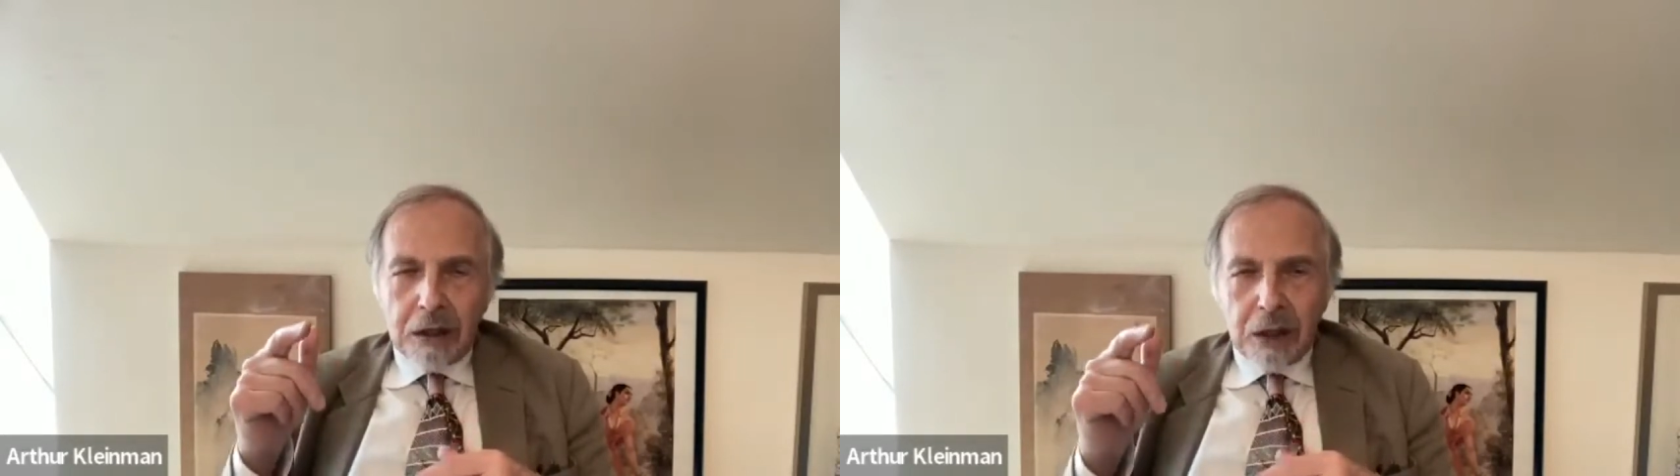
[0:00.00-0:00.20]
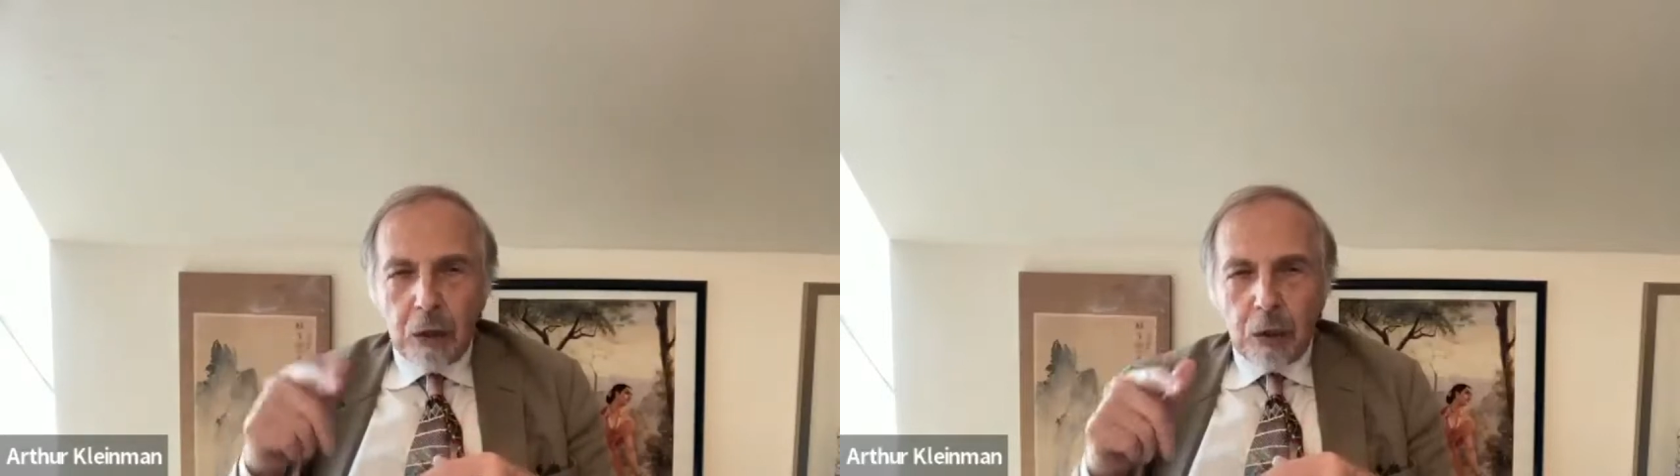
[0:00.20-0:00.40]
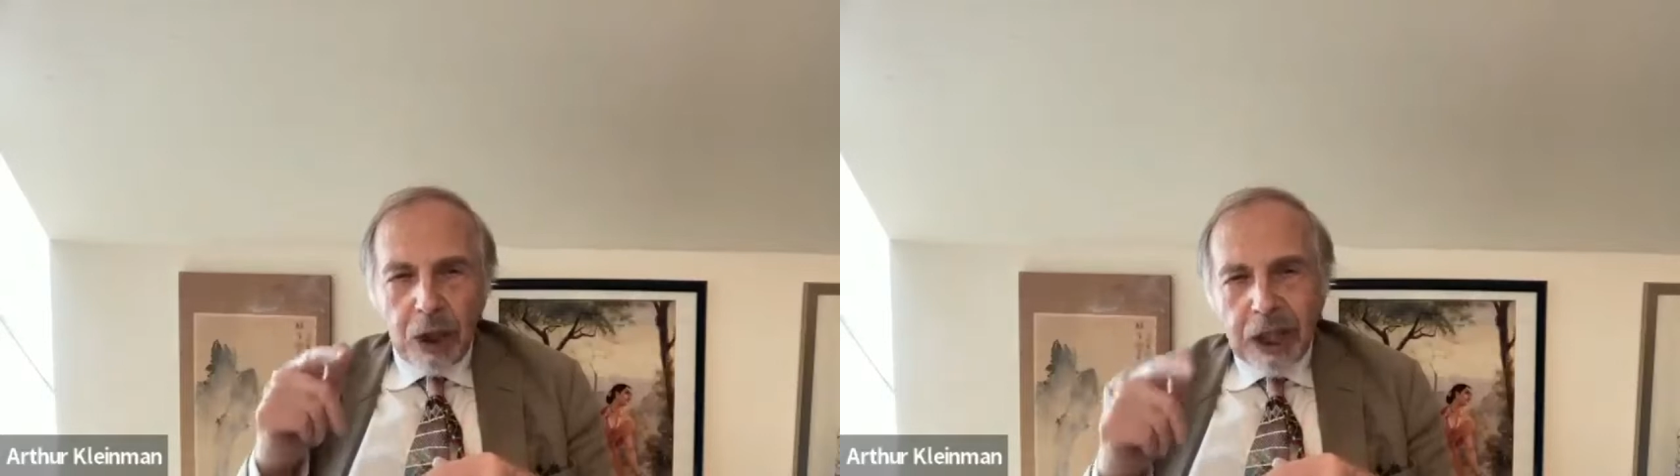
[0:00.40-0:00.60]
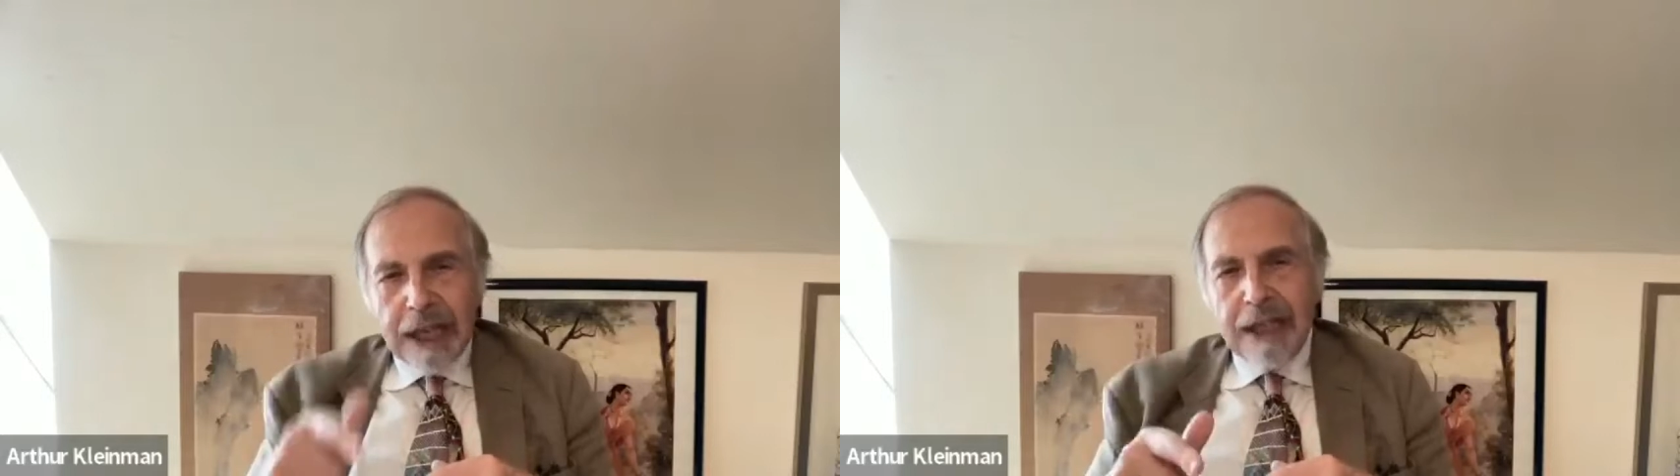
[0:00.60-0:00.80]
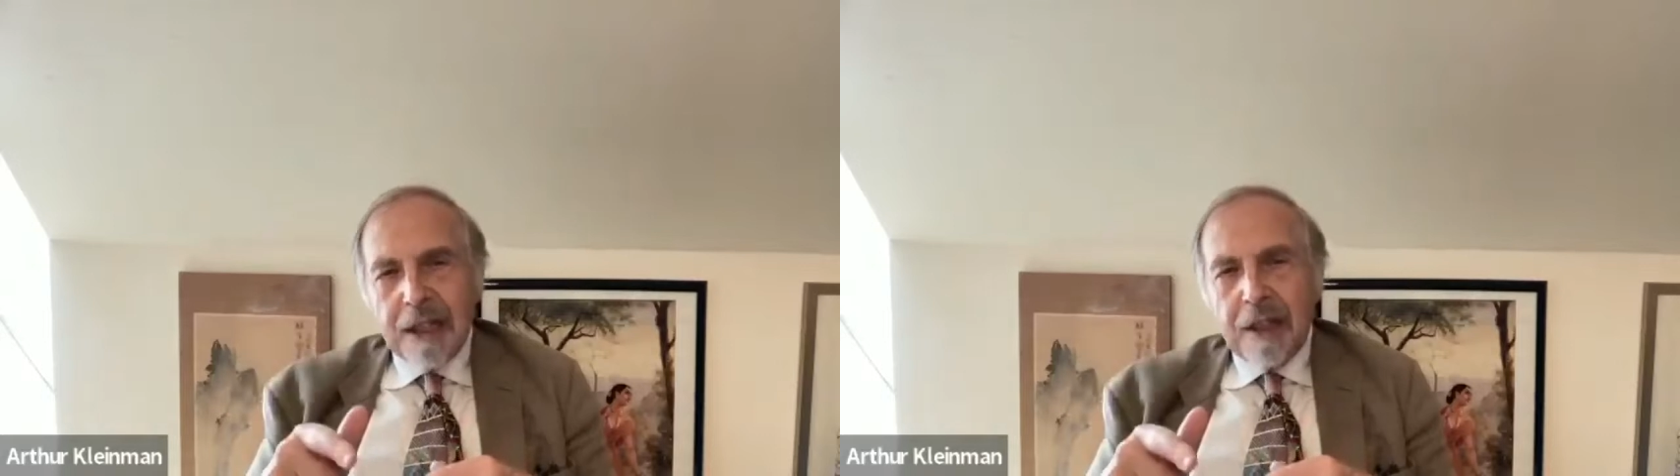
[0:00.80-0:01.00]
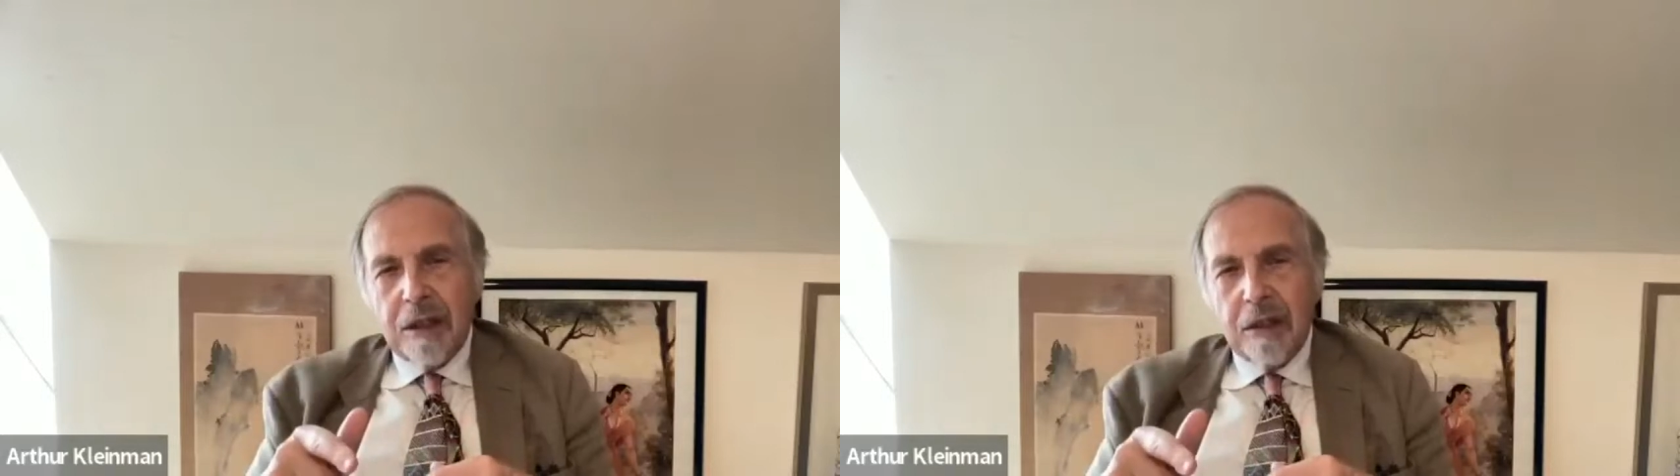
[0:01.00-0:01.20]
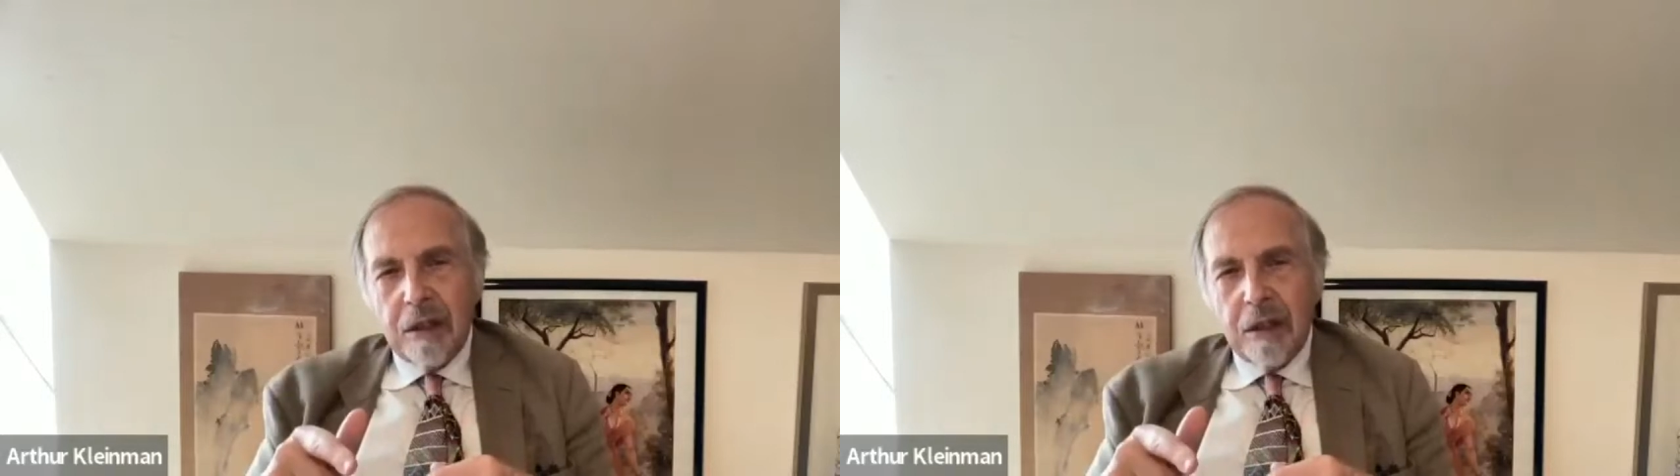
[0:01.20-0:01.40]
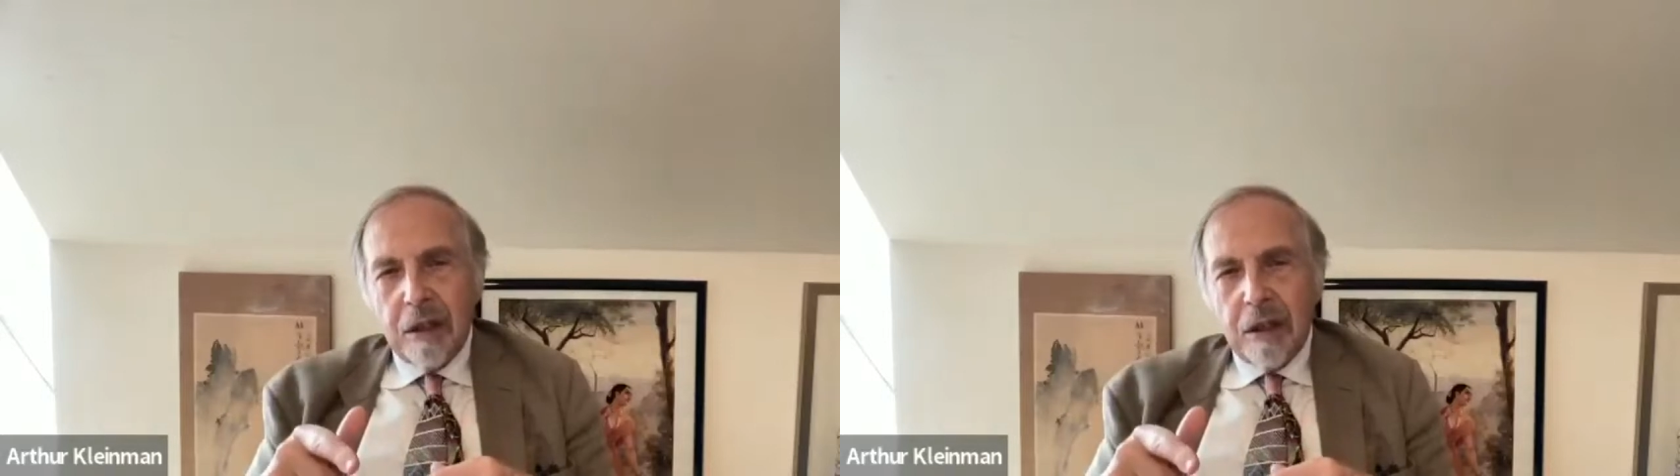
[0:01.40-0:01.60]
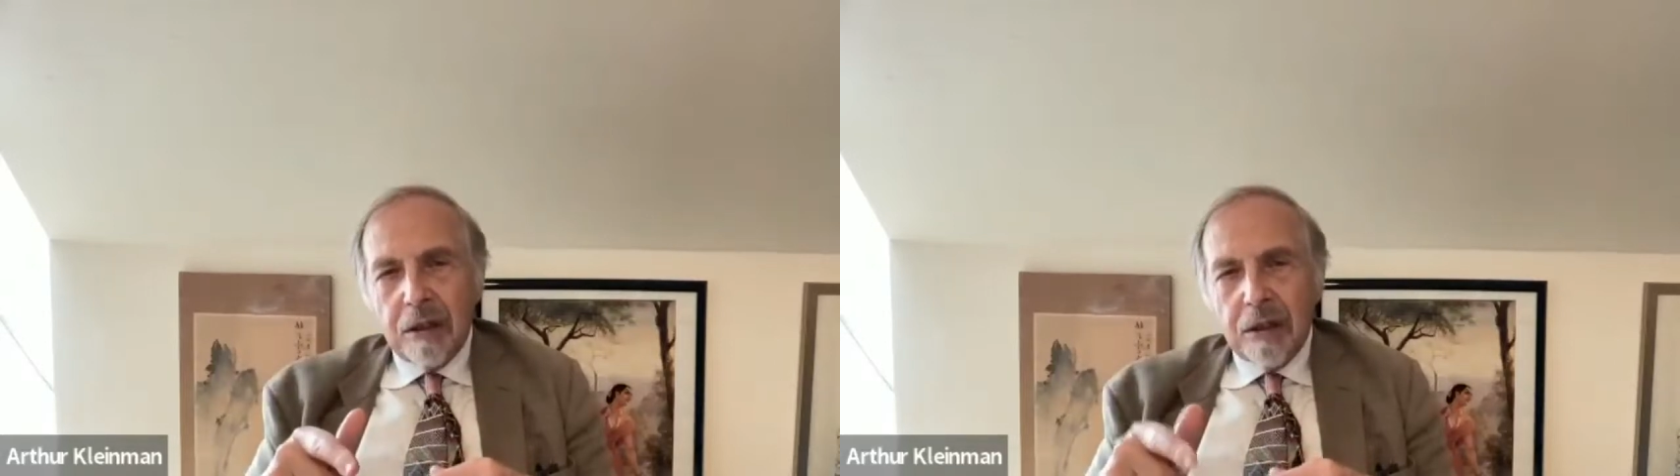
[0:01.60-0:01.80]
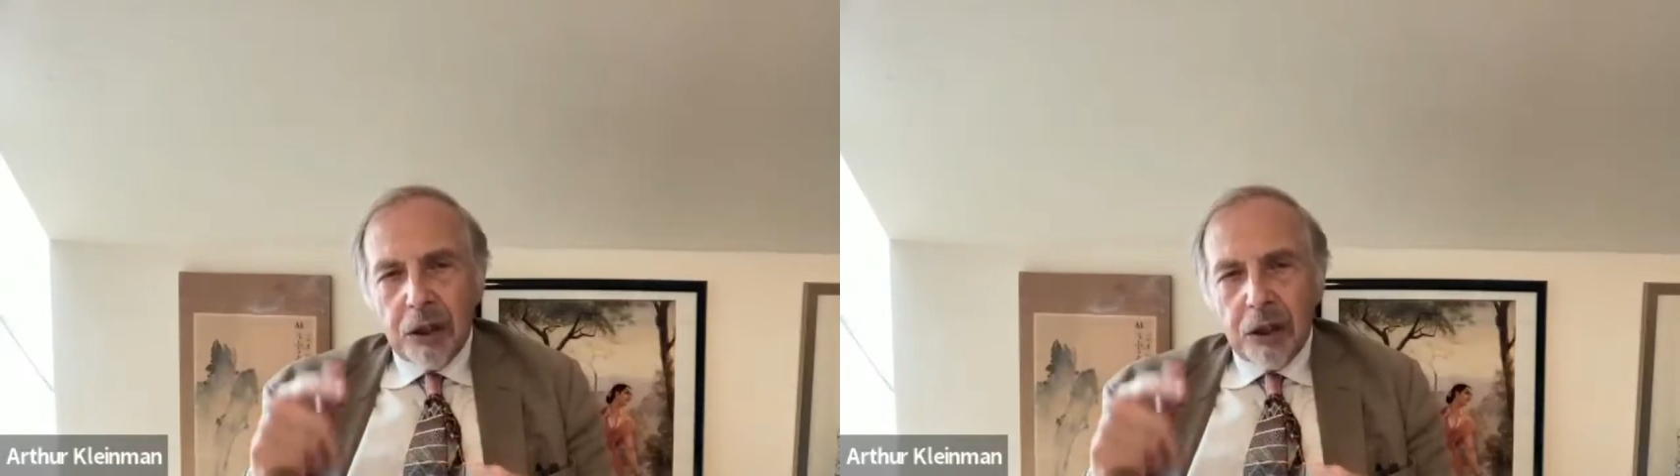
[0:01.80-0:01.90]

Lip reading: related to